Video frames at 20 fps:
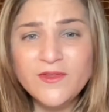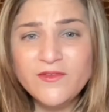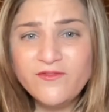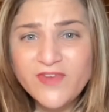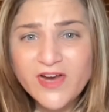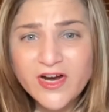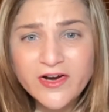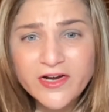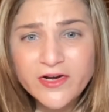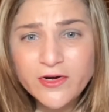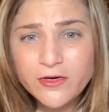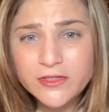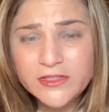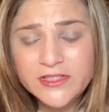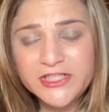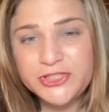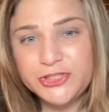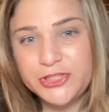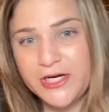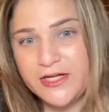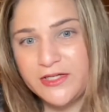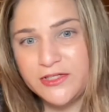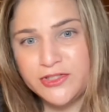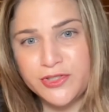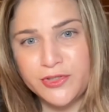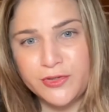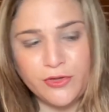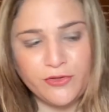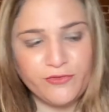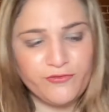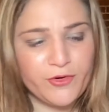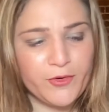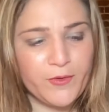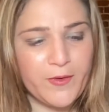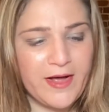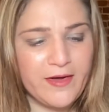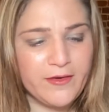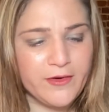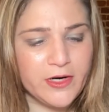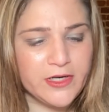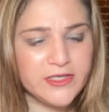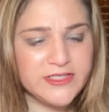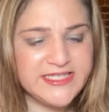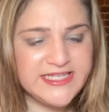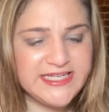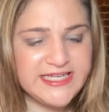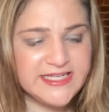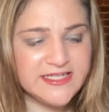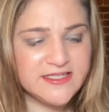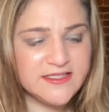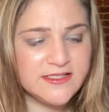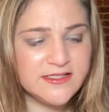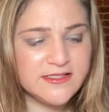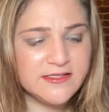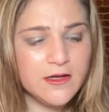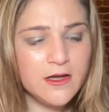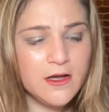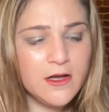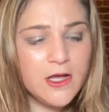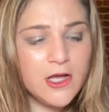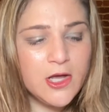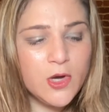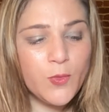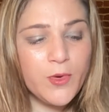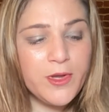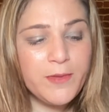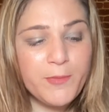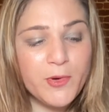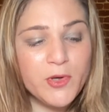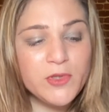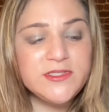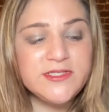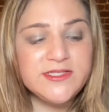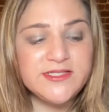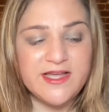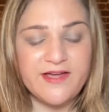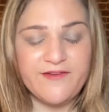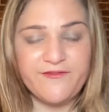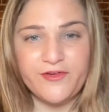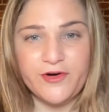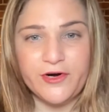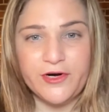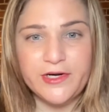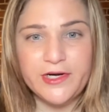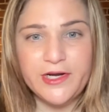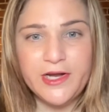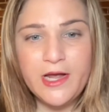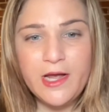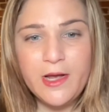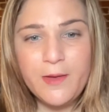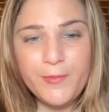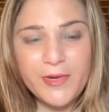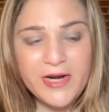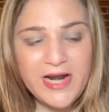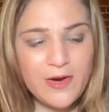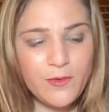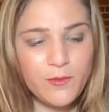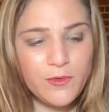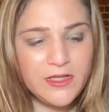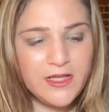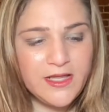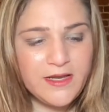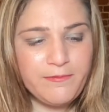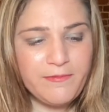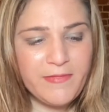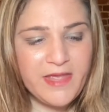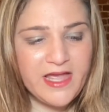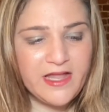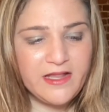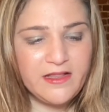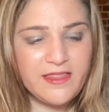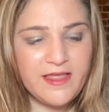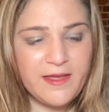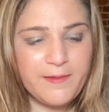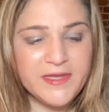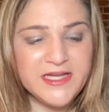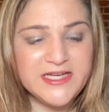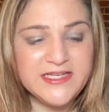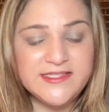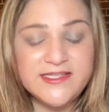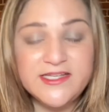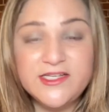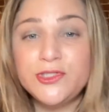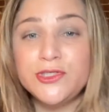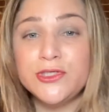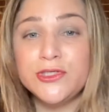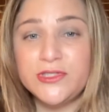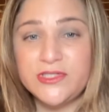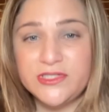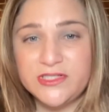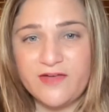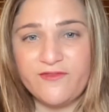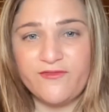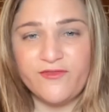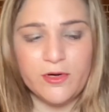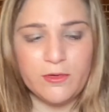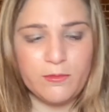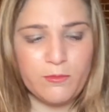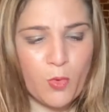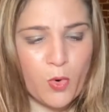very early childhood throughout our teens. We both suffered, but I will admit that my sister suffered